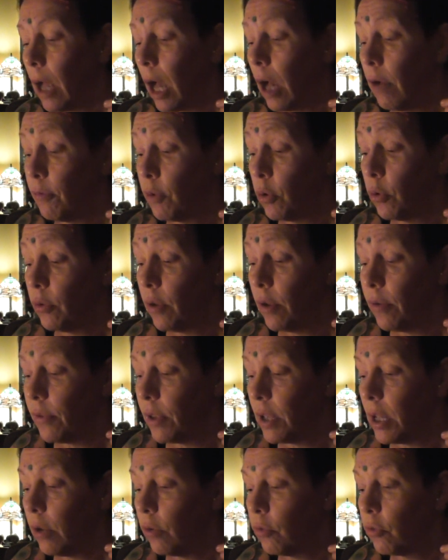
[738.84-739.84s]
I've got
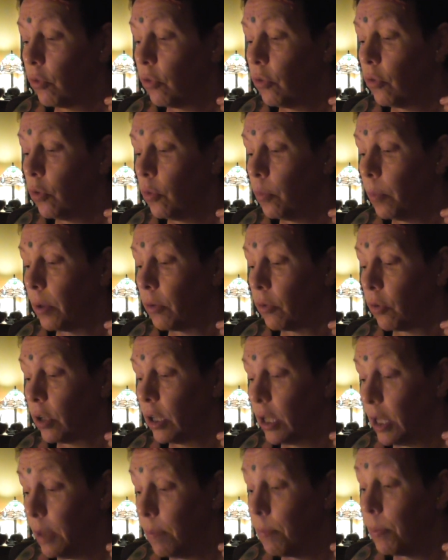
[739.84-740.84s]
nothing else to do but to
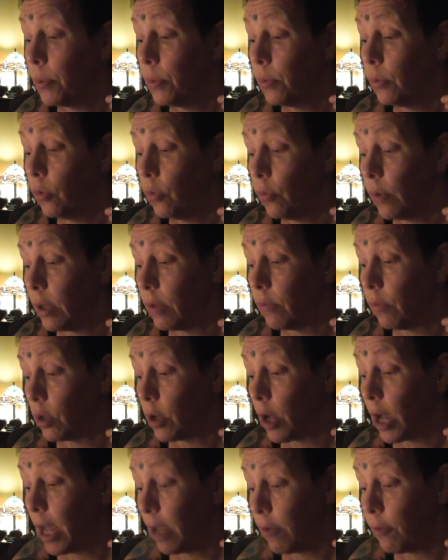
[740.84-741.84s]
keep doing
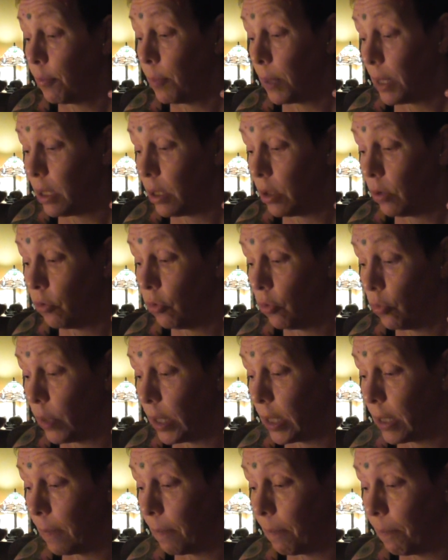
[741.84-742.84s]
what I have been
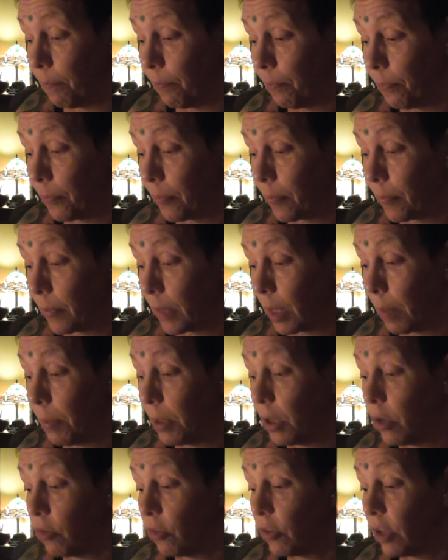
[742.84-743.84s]
doing
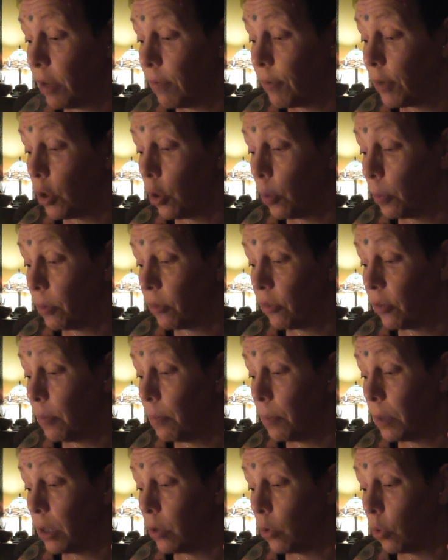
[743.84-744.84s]
because giving up is
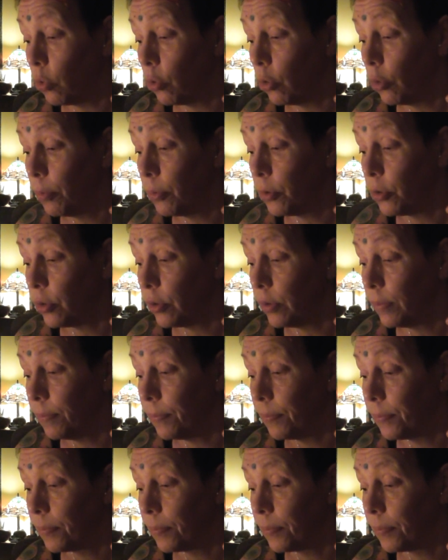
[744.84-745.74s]
simply not an option.